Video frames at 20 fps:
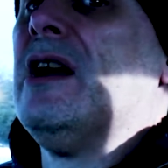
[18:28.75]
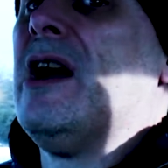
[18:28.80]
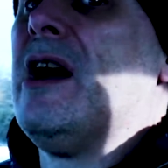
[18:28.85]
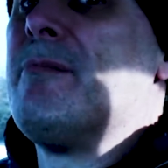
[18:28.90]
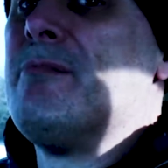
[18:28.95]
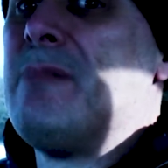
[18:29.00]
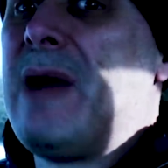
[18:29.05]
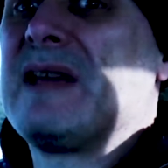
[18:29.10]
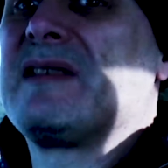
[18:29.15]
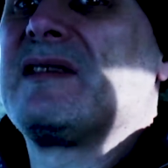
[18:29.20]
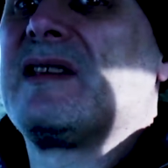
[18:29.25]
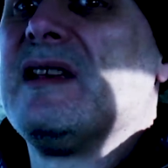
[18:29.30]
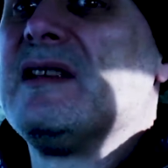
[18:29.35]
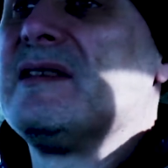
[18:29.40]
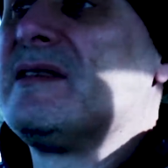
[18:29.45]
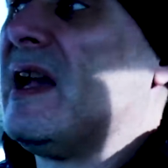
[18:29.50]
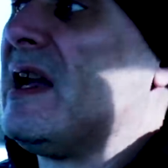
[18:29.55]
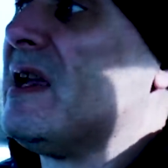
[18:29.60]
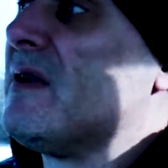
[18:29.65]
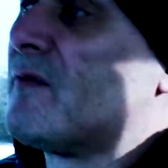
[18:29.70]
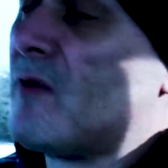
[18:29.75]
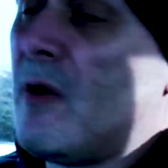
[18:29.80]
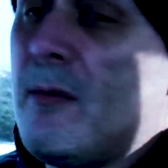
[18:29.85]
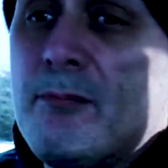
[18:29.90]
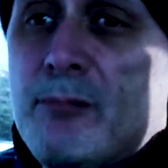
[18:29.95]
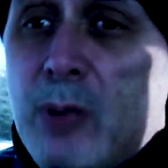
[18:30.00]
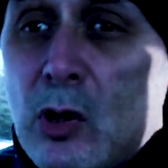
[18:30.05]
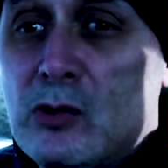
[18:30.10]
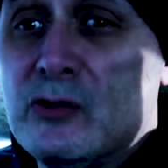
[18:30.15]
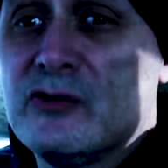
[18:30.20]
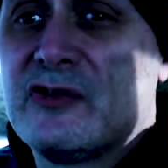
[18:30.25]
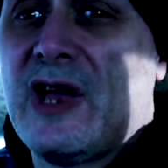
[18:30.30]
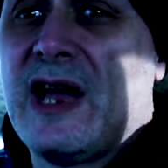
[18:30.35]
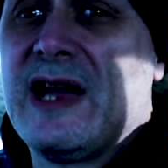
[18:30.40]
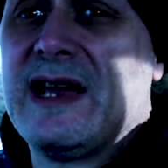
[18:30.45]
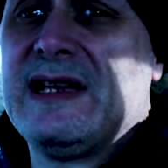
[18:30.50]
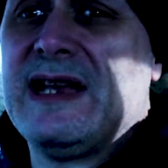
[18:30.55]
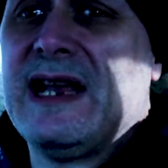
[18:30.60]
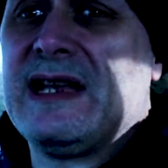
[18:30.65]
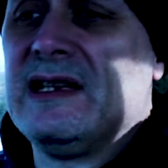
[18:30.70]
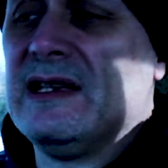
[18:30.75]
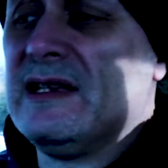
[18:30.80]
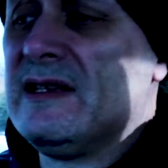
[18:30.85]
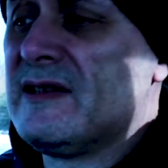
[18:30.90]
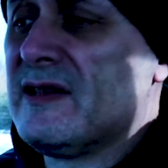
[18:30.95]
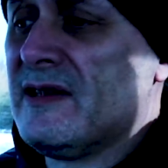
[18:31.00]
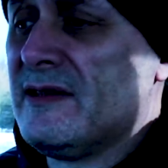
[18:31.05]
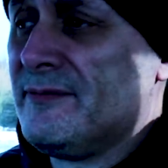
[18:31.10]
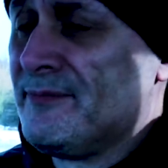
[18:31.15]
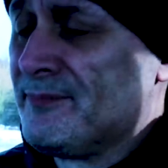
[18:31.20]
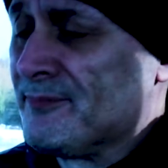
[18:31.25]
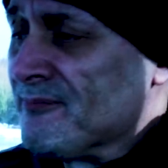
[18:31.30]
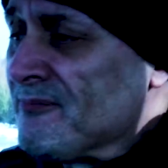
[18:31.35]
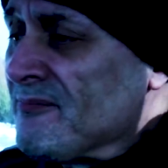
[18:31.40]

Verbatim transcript: and masking tape from Bullseye in Edlington.